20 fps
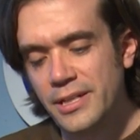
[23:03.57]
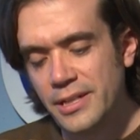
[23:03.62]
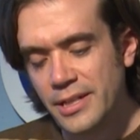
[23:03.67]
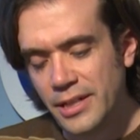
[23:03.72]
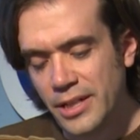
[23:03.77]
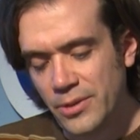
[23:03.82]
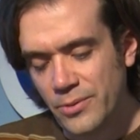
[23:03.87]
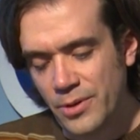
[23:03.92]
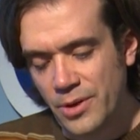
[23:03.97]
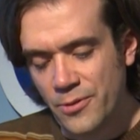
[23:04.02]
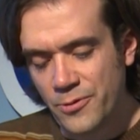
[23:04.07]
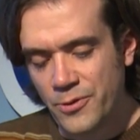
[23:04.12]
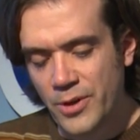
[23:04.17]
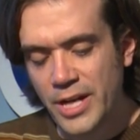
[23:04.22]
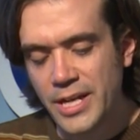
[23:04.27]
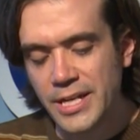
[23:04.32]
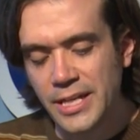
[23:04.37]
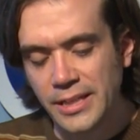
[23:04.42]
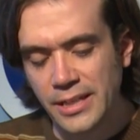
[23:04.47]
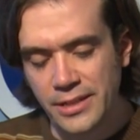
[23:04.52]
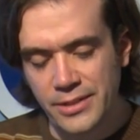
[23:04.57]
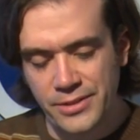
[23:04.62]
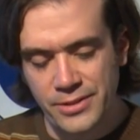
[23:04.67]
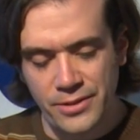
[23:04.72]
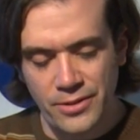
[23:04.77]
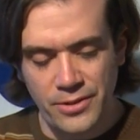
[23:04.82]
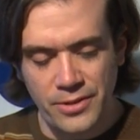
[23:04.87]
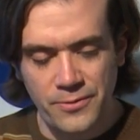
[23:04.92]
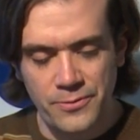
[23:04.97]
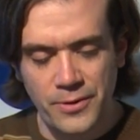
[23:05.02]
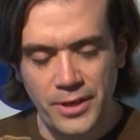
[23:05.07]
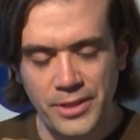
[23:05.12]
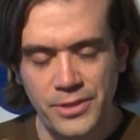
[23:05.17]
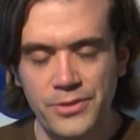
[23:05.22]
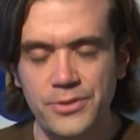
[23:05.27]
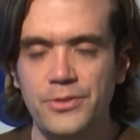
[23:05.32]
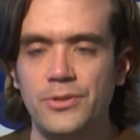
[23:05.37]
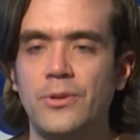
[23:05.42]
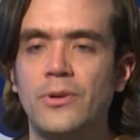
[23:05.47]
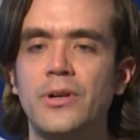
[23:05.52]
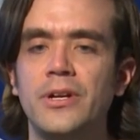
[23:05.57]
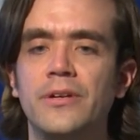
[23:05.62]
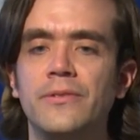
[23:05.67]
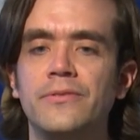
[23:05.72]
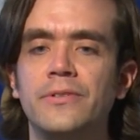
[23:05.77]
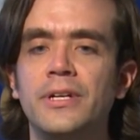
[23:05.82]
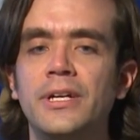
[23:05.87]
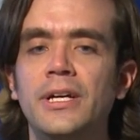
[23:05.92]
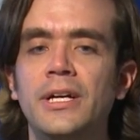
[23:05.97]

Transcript: And again, when you're finding these, you know, you find the story of,